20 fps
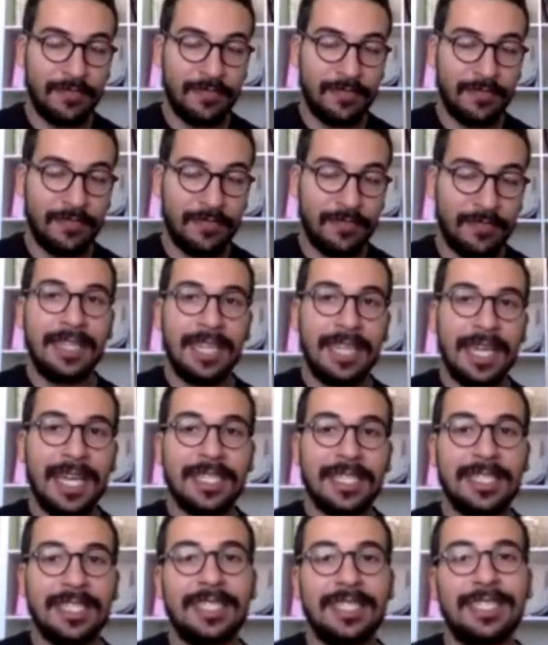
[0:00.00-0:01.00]
And
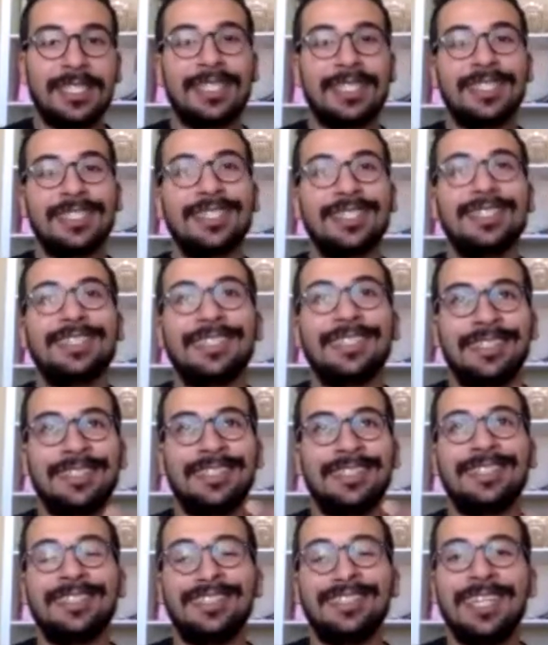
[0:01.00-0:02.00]
that's
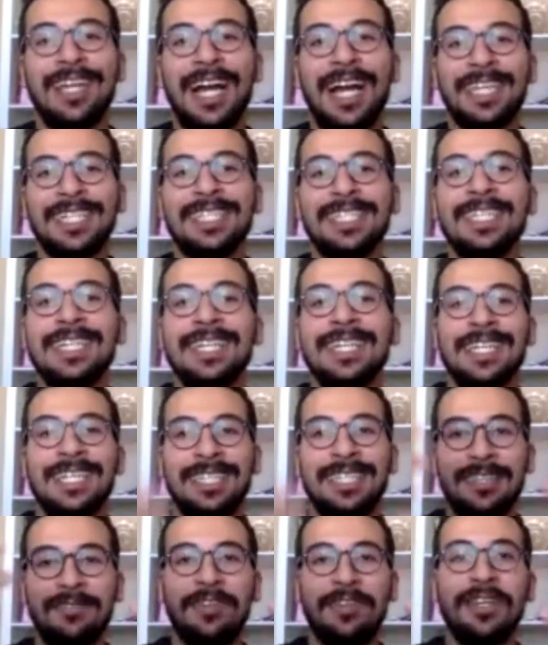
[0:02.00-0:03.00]
uh, the idea,
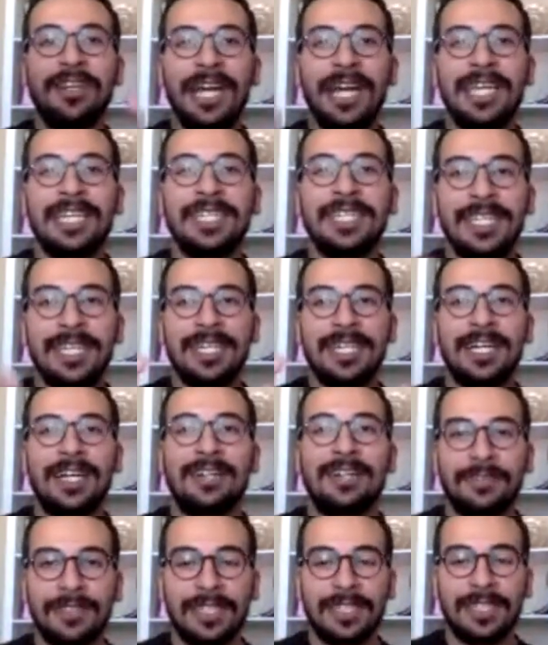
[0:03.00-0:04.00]
the very idea
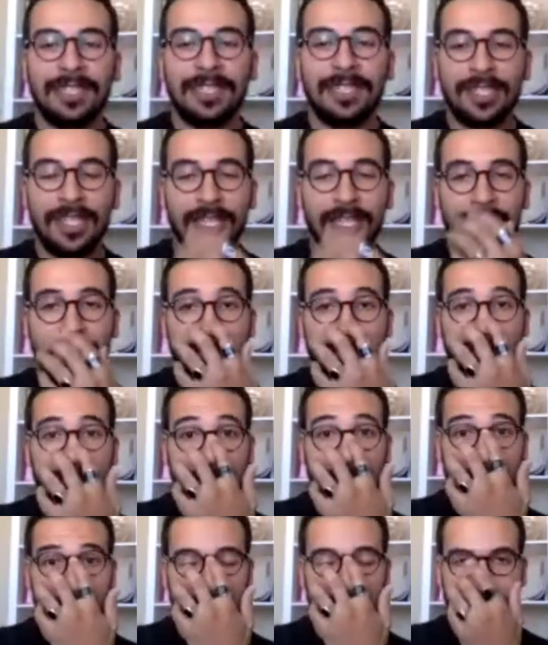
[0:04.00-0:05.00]
of this
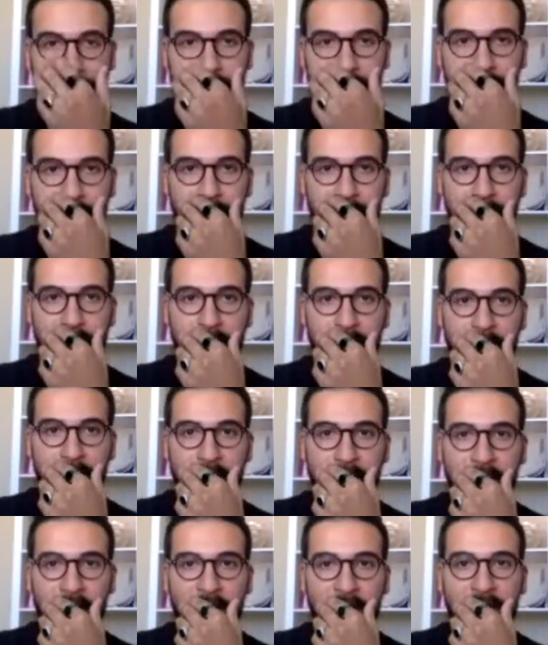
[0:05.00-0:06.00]
uh,
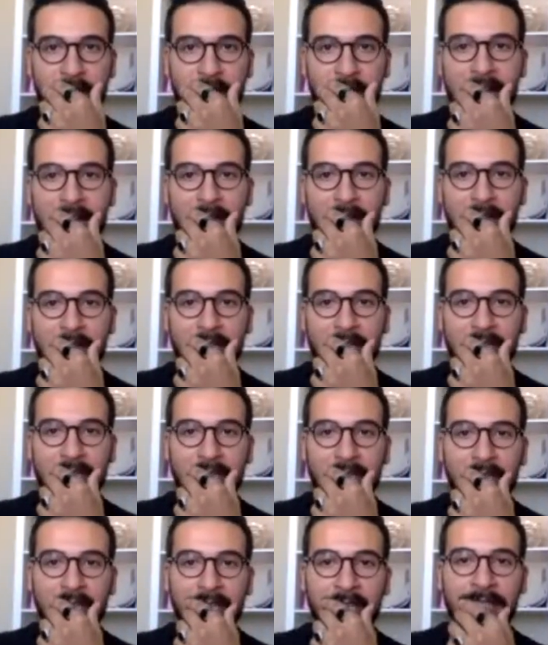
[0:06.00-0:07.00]
of the app, and
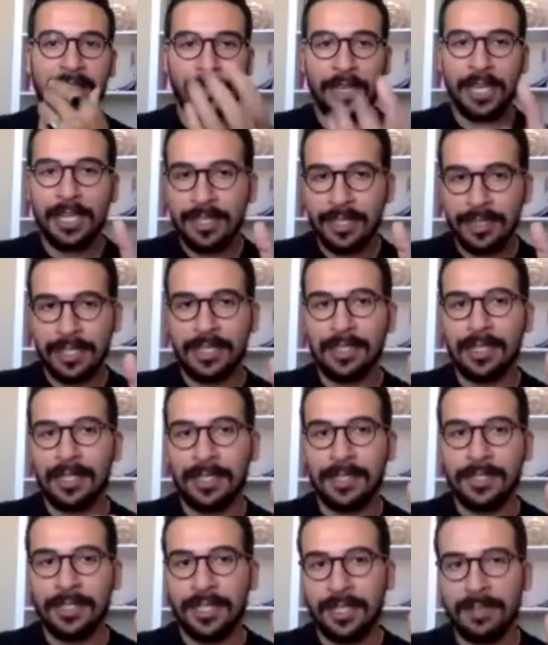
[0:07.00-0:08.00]
again the location
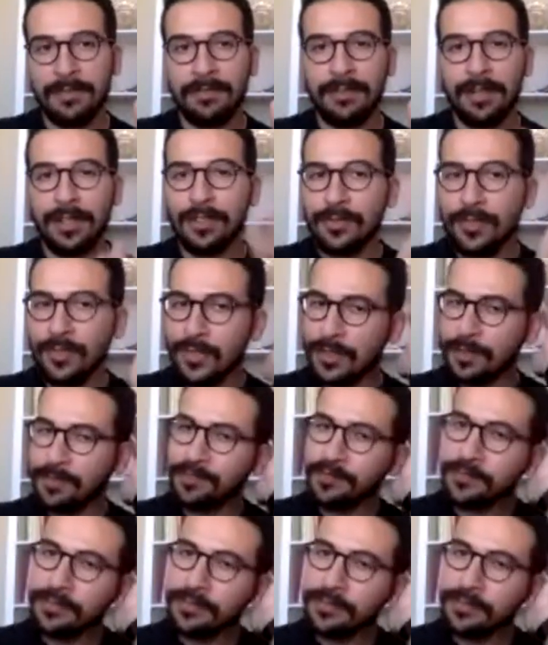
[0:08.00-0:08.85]
technology in phones,